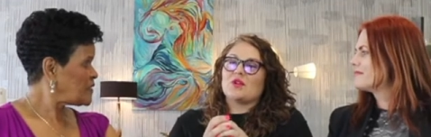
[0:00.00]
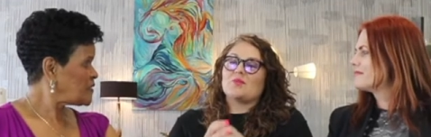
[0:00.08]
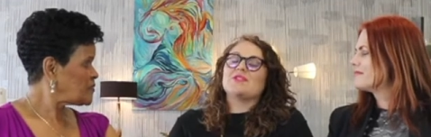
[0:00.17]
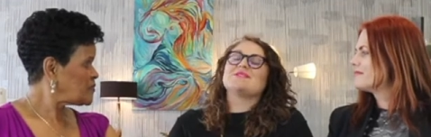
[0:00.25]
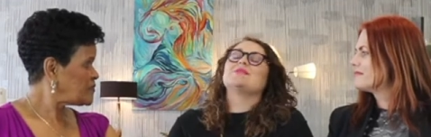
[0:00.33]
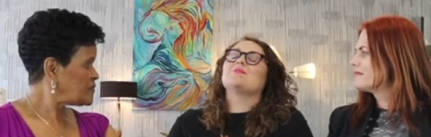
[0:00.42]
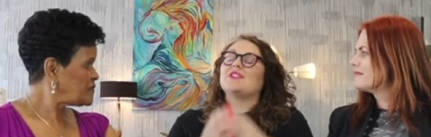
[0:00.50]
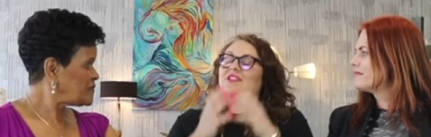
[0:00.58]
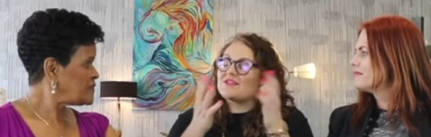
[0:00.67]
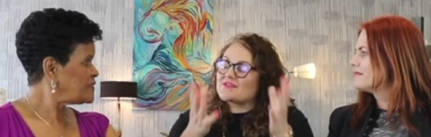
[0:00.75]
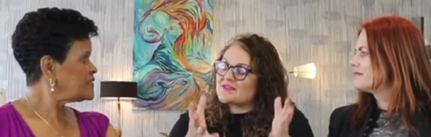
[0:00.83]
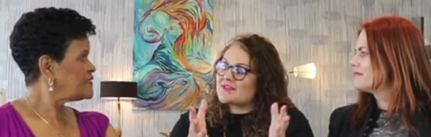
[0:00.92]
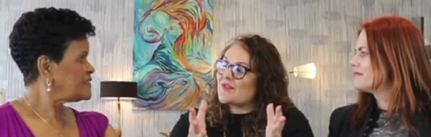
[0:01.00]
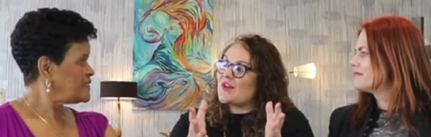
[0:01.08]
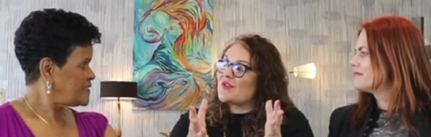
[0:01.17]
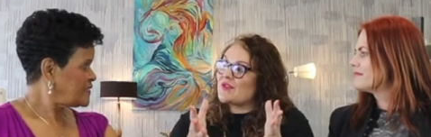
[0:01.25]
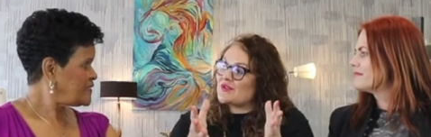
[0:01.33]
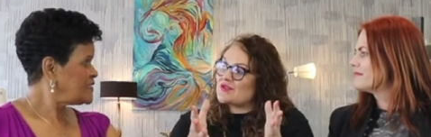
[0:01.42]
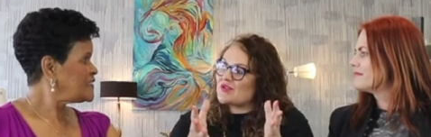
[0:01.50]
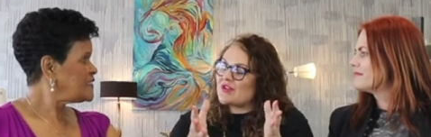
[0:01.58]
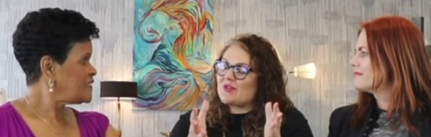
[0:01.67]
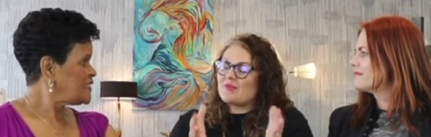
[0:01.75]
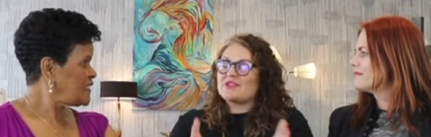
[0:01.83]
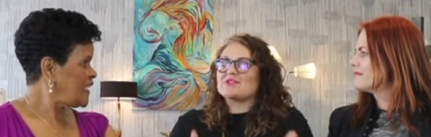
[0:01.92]
Speaker 1: helping somebody else live out their
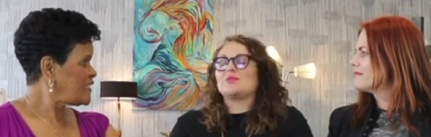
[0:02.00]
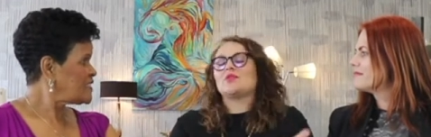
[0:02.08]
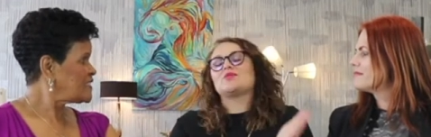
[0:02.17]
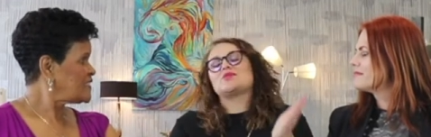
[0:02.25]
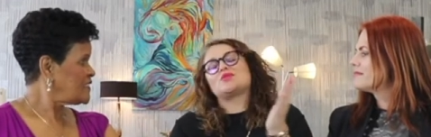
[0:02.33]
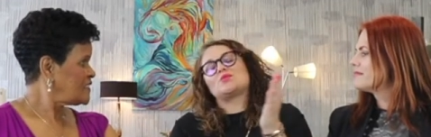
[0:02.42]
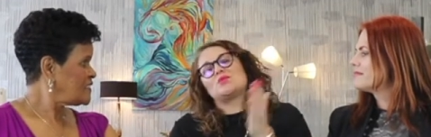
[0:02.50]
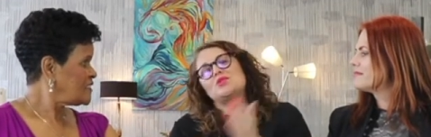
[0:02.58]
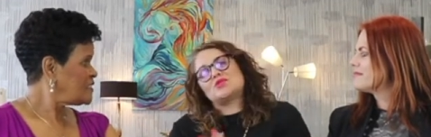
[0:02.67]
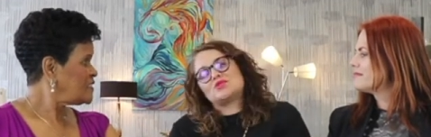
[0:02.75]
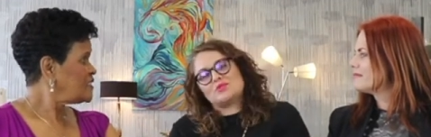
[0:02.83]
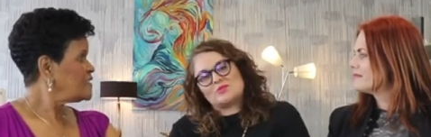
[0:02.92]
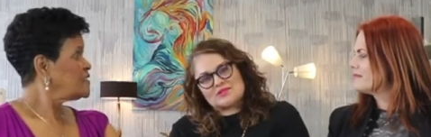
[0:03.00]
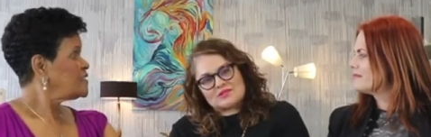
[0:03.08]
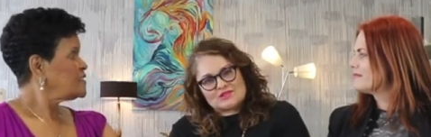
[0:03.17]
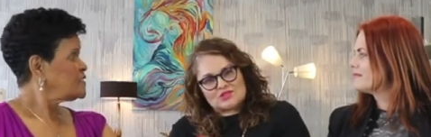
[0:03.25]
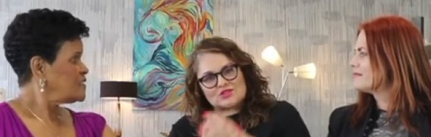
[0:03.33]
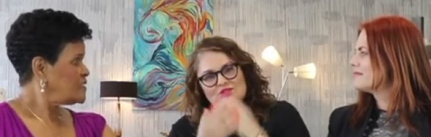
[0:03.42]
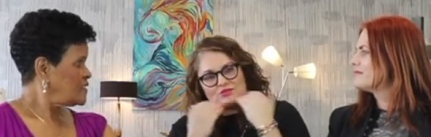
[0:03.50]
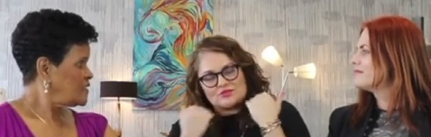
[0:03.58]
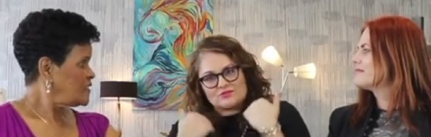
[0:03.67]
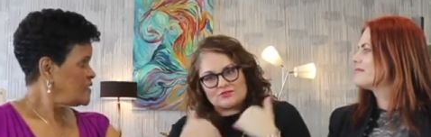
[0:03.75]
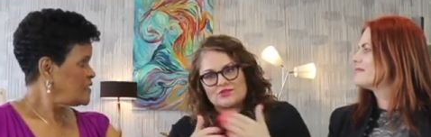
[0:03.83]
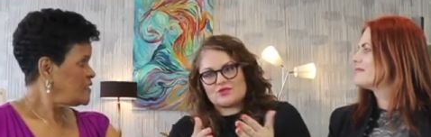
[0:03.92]
dream as yes. opposed to when it's your business,
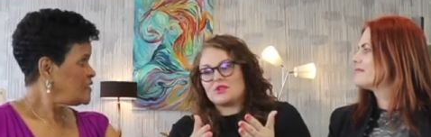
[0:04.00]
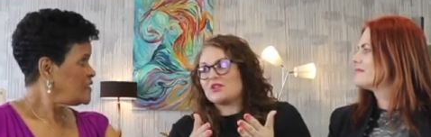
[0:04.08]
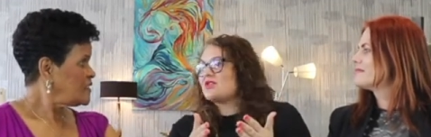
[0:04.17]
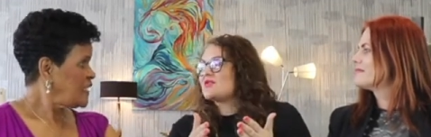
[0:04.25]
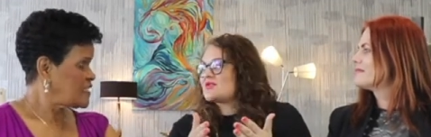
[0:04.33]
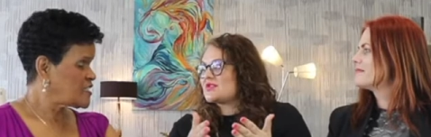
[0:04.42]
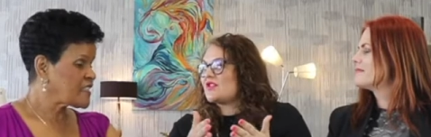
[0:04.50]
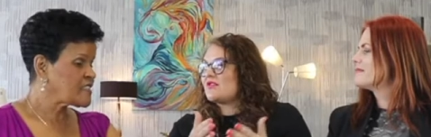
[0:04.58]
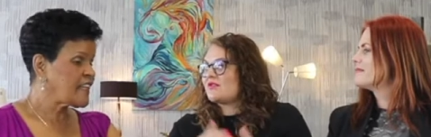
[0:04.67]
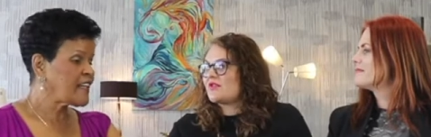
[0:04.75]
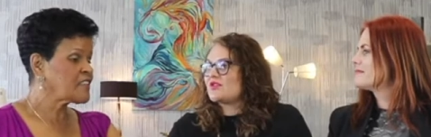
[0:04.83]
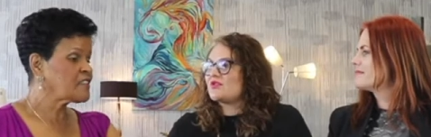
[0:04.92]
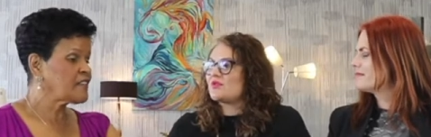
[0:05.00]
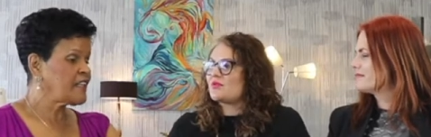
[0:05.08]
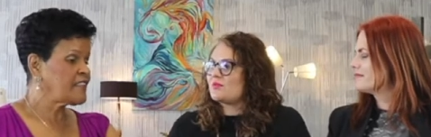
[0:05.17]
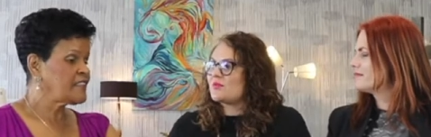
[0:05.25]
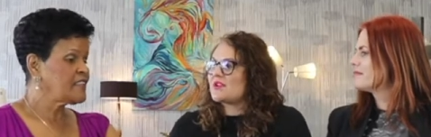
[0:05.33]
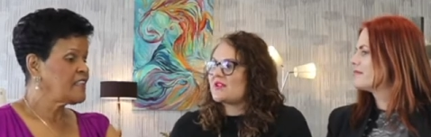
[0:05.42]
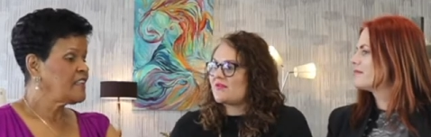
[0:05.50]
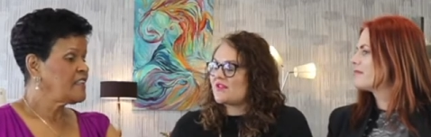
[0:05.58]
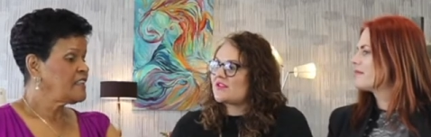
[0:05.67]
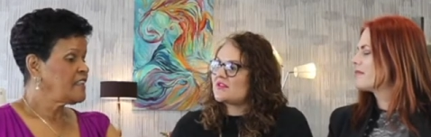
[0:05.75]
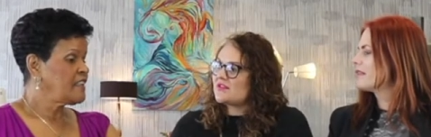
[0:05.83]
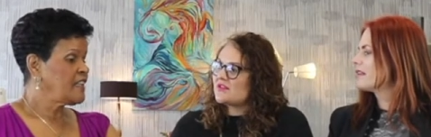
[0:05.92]
you're doing it yourself That's exactly for your right. own
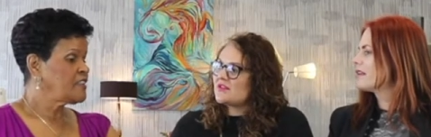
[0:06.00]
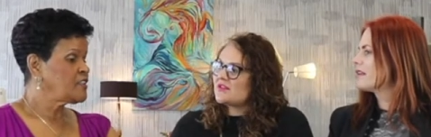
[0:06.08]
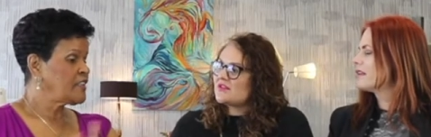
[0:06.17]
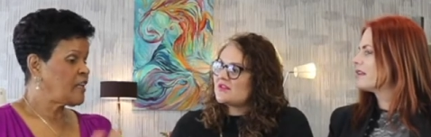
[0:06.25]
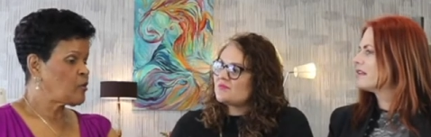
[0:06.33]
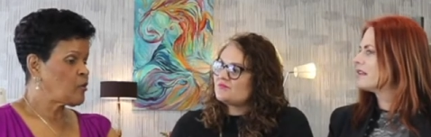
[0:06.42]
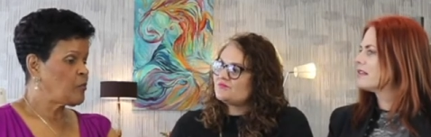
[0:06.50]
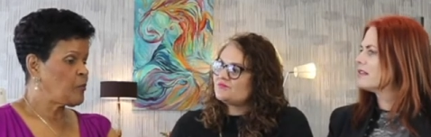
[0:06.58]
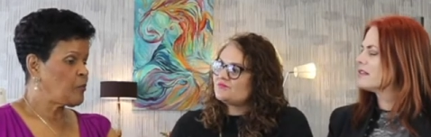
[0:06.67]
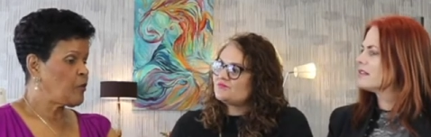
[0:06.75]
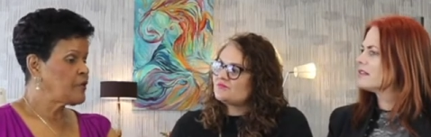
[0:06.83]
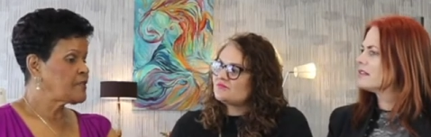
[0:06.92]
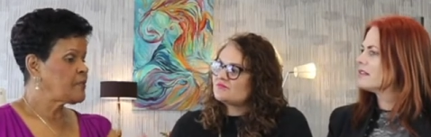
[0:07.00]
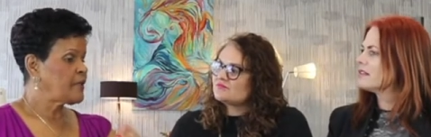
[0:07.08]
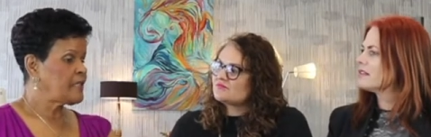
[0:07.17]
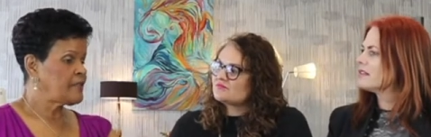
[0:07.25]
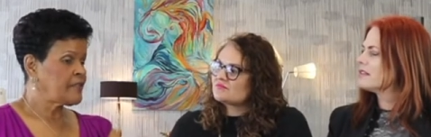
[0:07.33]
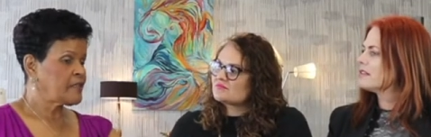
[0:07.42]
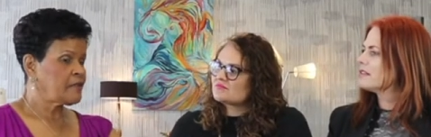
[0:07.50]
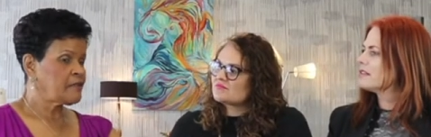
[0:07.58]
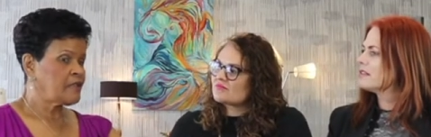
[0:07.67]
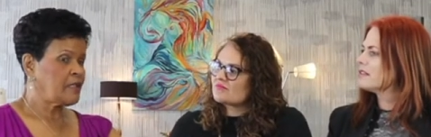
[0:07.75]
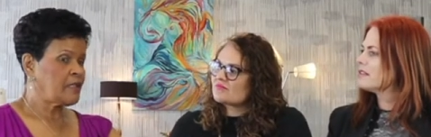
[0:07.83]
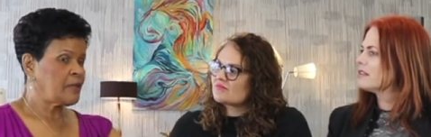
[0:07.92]
benefit.
Speaker 2: Yeah, and to that whole point about living,
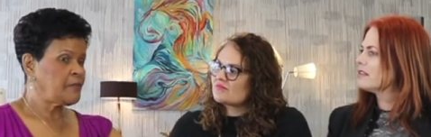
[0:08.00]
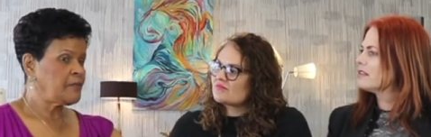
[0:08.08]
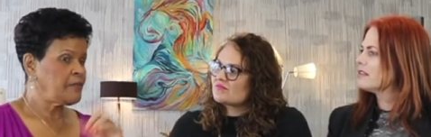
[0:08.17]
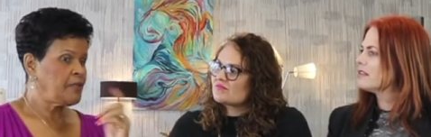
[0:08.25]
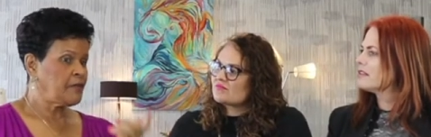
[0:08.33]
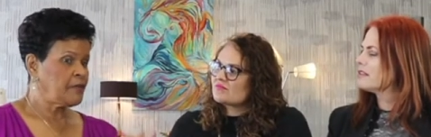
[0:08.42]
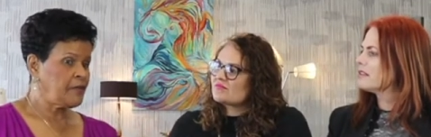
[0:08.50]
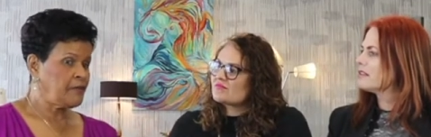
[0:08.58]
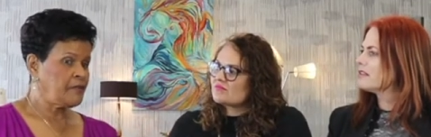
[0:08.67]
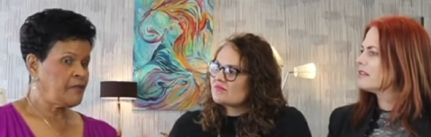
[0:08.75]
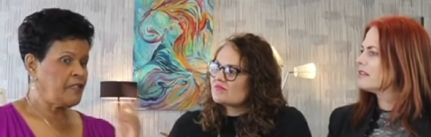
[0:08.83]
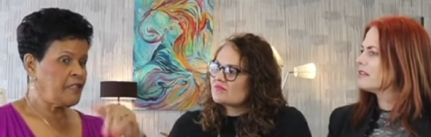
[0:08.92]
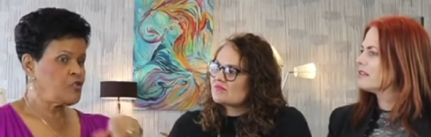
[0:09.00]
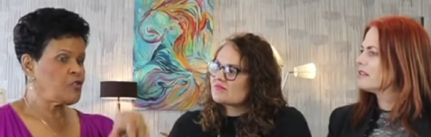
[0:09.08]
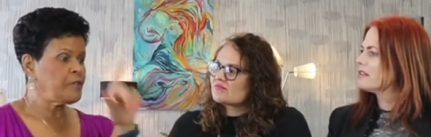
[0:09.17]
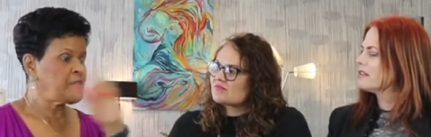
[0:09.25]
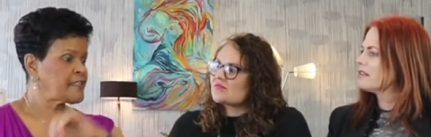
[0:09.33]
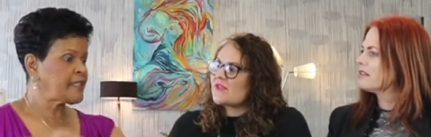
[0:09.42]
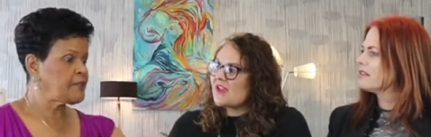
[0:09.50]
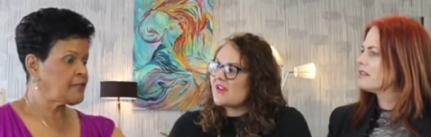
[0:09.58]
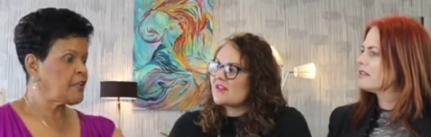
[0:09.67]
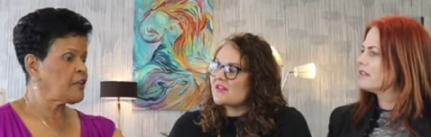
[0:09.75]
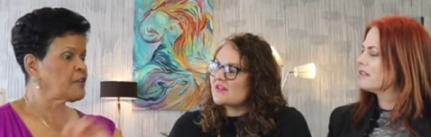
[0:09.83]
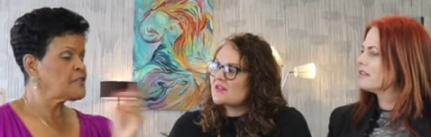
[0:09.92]
um, you know, their dream instead
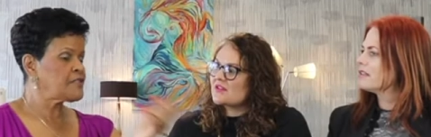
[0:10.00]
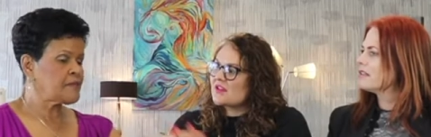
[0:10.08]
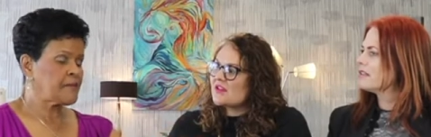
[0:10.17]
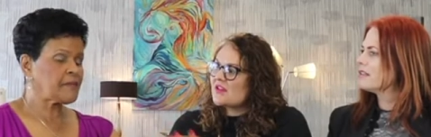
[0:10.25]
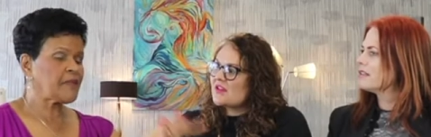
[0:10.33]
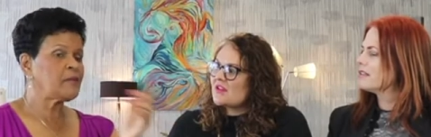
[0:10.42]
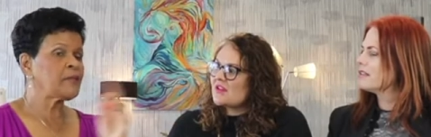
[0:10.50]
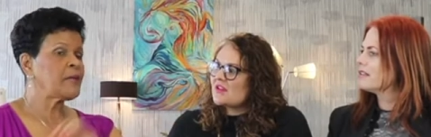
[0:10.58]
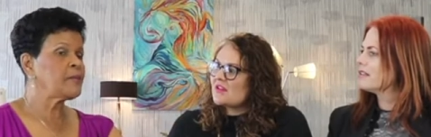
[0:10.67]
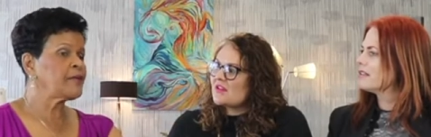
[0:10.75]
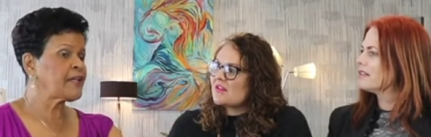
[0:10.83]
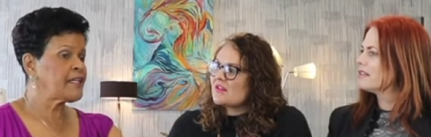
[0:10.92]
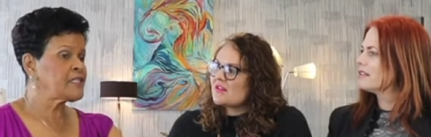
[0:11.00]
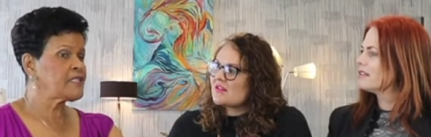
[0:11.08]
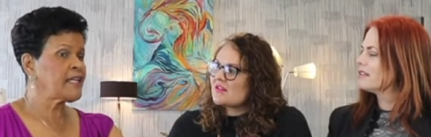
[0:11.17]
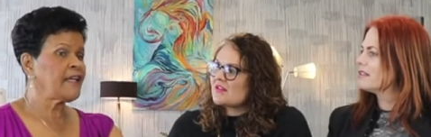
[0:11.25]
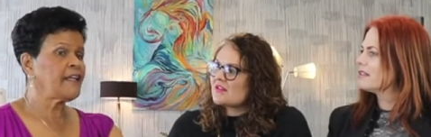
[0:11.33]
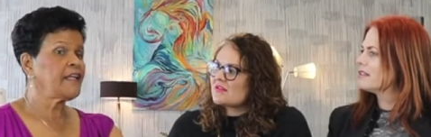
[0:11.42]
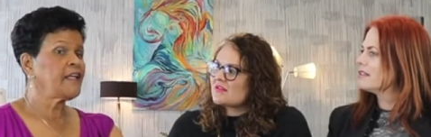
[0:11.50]
yeah. of yours. In my book, I say,